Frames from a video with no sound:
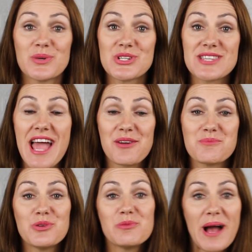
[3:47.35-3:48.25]
which is how to
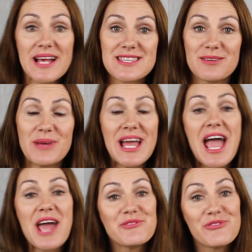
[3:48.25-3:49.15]
move past them
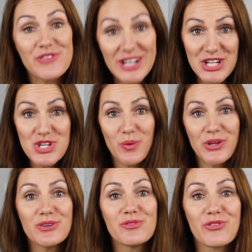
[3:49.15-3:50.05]
and finish
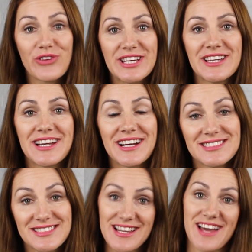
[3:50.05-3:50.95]
what you freaking
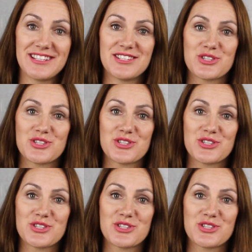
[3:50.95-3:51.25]
started.